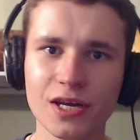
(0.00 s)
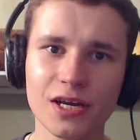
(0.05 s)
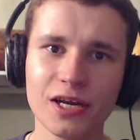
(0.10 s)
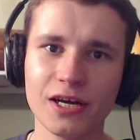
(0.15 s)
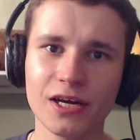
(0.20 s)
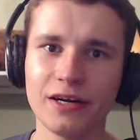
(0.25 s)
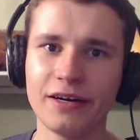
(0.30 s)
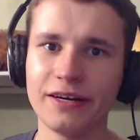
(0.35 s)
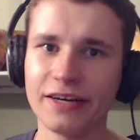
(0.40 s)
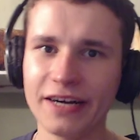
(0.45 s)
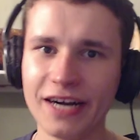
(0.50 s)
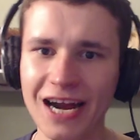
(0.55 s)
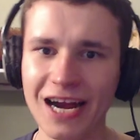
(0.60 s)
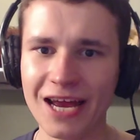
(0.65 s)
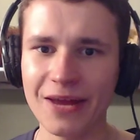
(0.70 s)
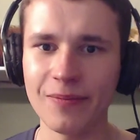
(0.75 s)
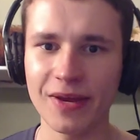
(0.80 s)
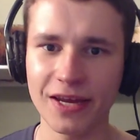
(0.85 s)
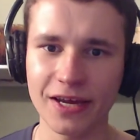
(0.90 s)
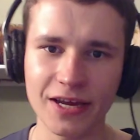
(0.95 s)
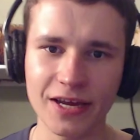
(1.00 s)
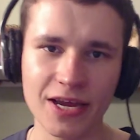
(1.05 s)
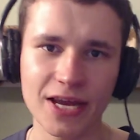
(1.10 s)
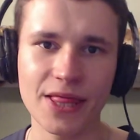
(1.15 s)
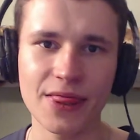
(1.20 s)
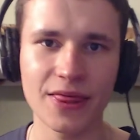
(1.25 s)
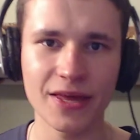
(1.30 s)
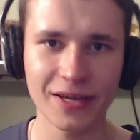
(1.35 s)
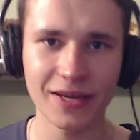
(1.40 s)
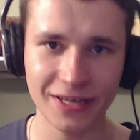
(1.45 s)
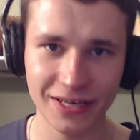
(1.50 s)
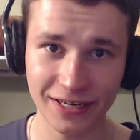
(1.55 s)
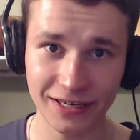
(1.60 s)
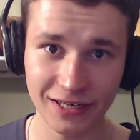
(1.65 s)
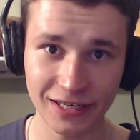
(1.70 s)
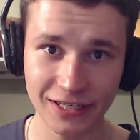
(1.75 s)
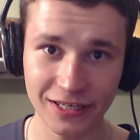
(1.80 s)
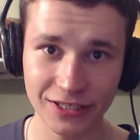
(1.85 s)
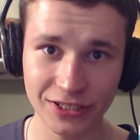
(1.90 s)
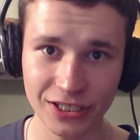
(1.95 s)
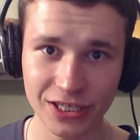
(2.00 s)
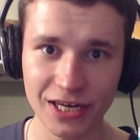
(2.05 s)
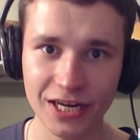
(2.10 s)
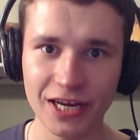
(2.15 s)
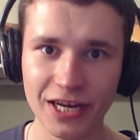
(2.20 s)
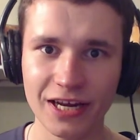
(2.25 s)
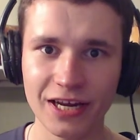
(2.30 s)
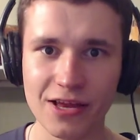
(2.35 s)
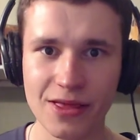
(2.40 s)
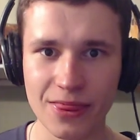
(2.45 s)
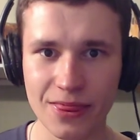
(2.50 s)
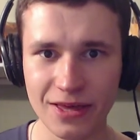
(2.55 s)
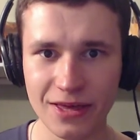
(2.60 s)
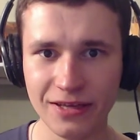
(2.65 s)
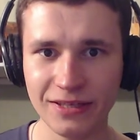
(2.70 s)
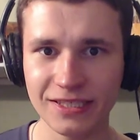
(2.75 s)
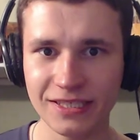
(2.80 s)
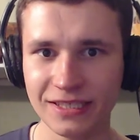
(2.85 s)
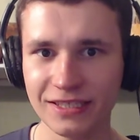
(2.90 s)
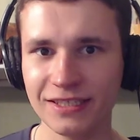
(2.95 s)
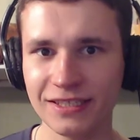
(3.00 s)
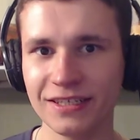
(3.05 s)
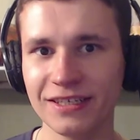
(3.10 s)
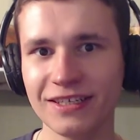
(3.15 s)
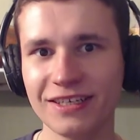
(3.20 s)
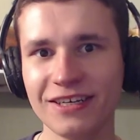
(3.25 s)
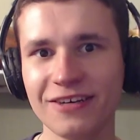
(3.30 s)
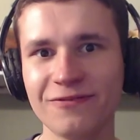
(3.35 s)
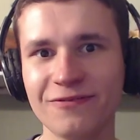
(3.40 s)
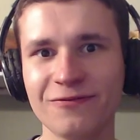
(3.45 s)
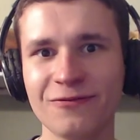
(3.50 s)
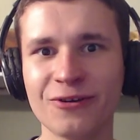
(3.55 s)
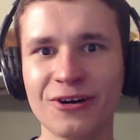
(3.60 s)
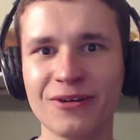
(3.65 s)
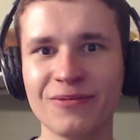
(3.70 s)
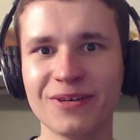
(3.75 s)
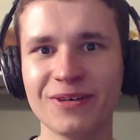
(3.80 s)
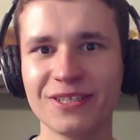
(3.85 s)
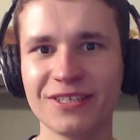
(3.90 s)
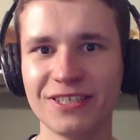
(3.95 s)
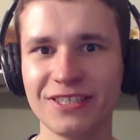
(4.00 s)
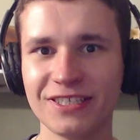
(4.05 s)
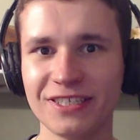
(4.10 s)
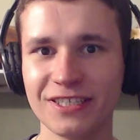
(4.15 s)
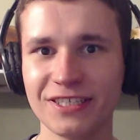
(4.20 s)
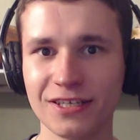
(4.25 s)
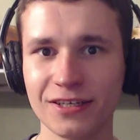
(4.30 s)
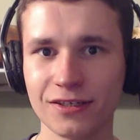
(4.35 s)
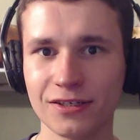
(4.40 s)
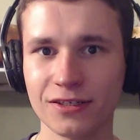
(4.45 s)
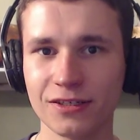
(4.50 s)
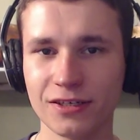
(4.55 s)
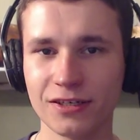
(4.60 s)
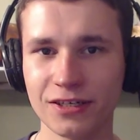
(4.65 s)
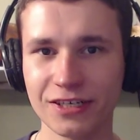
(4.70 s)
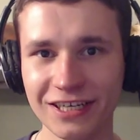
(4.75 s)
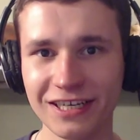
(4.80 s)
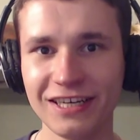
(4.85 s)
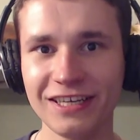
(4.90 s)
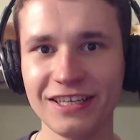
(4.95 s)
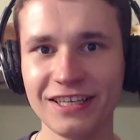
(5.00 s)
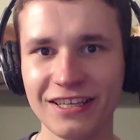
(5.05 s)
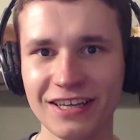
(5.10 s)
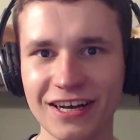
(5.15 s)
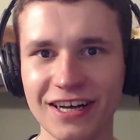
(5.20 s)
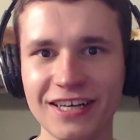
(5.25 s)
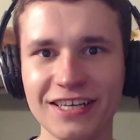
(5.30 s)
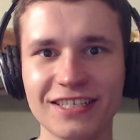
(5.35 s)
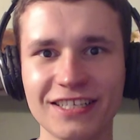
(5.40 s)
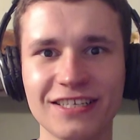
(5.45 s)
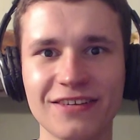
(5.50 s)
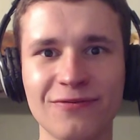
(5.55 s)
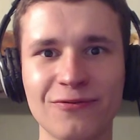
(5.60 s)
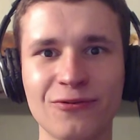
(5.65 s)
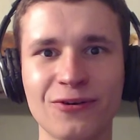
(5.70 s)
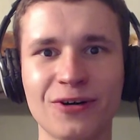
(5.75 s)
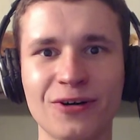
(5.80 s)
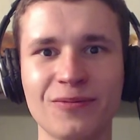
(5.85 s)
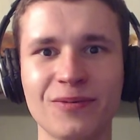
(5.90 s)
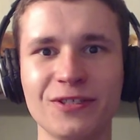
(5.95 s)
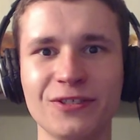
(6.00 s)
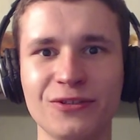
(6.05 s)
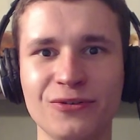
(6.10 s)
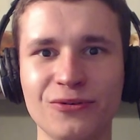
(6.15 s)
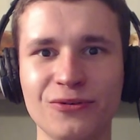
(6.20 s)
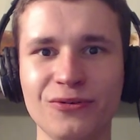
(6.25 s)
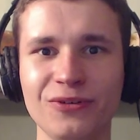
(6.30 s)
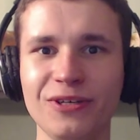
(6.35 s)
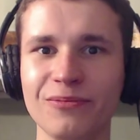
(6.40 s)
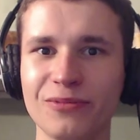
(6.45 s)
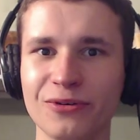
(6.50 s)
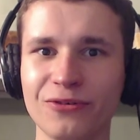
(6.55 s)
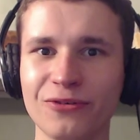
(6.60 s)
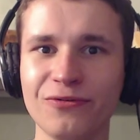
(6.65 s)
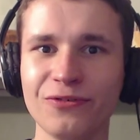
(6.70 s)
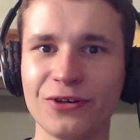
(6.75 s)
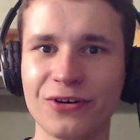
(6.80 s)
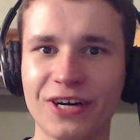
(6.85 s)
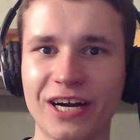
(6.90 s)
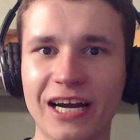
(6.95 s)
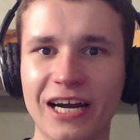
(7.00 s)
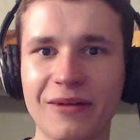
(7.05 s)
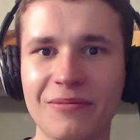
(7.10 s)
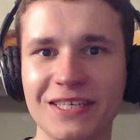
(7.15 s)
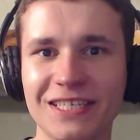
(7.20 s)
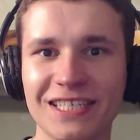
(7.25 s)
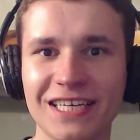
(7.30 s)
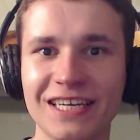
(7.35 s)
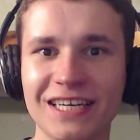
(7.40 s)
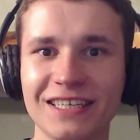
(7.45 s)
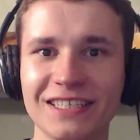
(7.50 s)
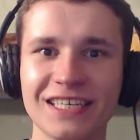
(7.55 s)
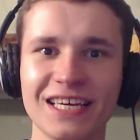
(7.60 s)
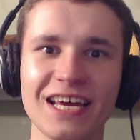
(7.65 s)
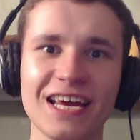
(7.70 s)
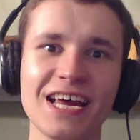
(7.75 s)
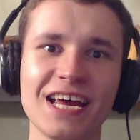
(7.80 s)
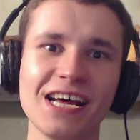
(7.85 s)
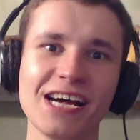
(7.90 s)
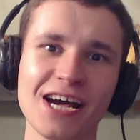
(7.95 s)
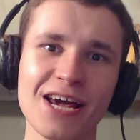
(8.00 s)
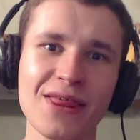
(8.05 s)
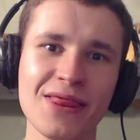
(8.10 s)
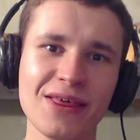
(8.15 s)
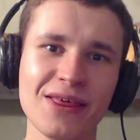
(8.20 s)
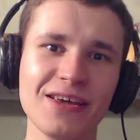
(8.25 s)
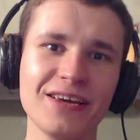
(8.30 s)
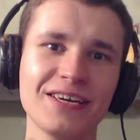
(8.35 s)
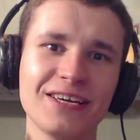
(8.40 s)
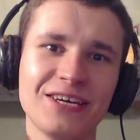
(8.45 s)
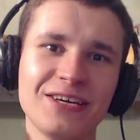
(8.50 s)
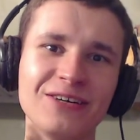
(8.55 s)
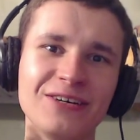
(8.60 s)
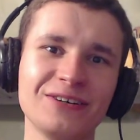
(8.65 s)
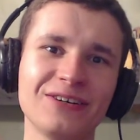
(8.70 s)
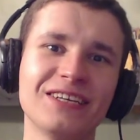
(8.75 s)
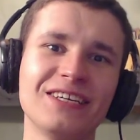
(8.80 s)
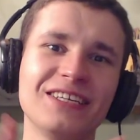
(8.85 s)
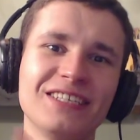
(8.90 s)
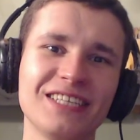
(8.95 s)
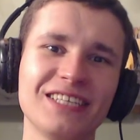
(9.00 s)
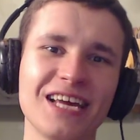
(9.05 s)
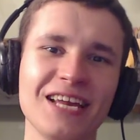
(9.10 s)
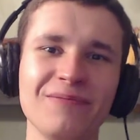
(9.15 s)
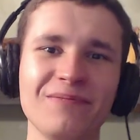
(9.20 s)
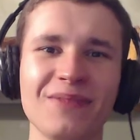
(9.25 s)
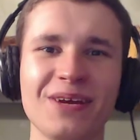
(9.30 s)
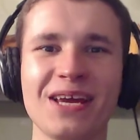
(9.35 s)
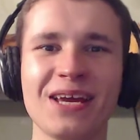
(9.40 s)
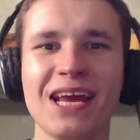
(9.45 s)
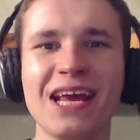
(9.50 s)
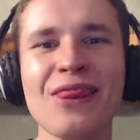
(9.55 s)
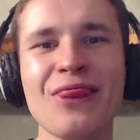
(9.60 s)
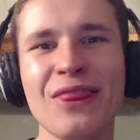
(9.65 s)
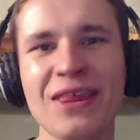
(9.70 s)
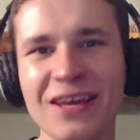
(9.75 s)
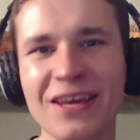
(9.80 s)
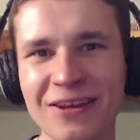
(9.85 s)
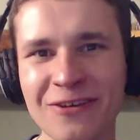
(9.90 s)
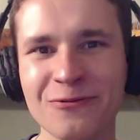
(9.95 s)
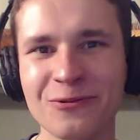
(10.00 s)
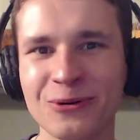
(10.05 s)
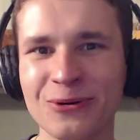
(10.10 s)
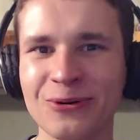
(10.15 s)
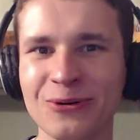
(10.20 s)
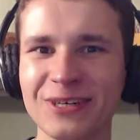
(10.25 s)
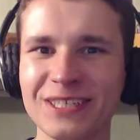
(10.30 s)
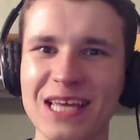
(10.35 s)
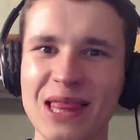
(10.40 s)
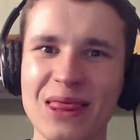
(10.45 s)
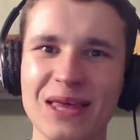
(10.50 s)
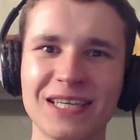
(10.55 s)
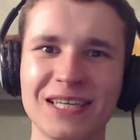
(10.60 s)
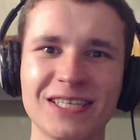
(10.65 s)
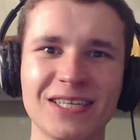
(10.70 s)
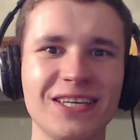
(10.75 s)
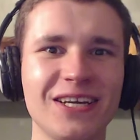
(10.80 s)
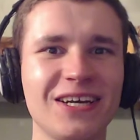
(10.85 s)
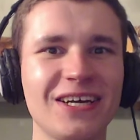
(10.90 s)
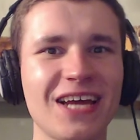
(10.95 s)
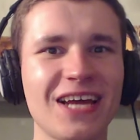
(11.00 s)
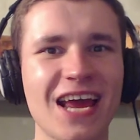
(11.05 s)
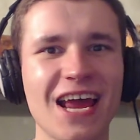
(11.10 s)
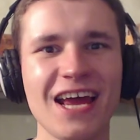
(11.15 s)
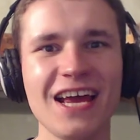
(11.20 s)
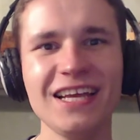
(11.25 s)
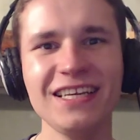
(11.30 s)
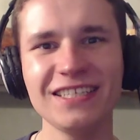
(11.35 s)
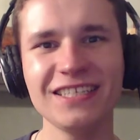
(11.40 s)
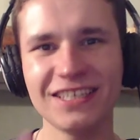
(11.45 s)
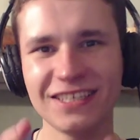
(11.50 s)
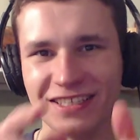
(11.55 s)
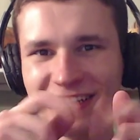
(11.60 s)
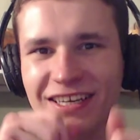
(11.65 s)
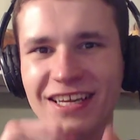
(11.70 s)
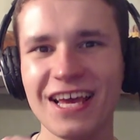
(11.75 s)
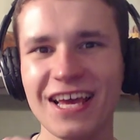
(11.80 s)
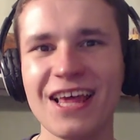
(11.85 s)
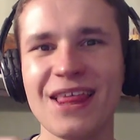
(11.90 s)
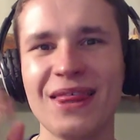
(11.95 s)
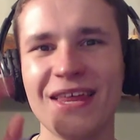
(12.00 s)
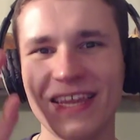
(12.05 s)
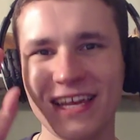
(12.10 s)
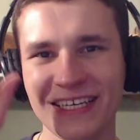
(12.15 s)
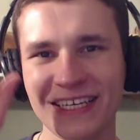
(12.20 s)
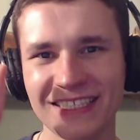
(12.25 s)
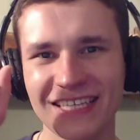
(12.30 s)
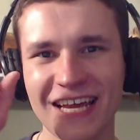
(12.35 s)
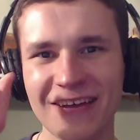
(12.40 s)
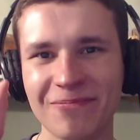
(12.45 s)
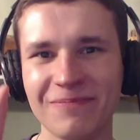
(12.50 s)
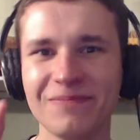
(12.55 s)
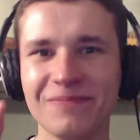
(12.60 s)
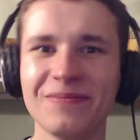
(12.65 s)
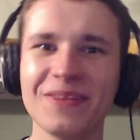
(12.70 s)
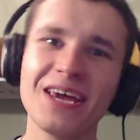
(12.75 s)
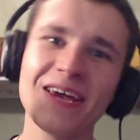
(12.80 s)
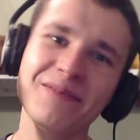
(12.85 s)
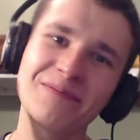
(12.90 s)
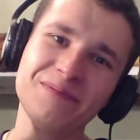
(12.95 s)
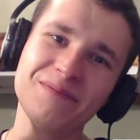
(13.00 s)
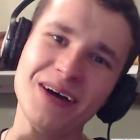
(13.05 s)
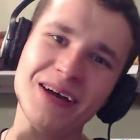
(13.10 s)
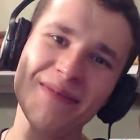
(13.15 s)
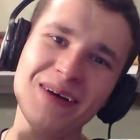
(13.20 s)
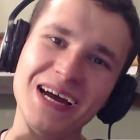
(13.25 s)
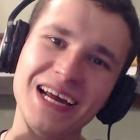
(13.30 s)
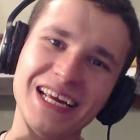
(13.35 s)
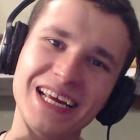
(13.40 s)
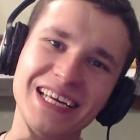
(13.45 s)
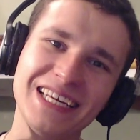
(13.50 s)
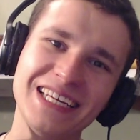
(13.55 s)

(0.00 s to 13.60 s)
rhyming in the English, and this uh, format it's a uh, really nice format to improve your rhyming skills. I think you understand me, and thank you for watching this video and see you in the next time. Bye bye.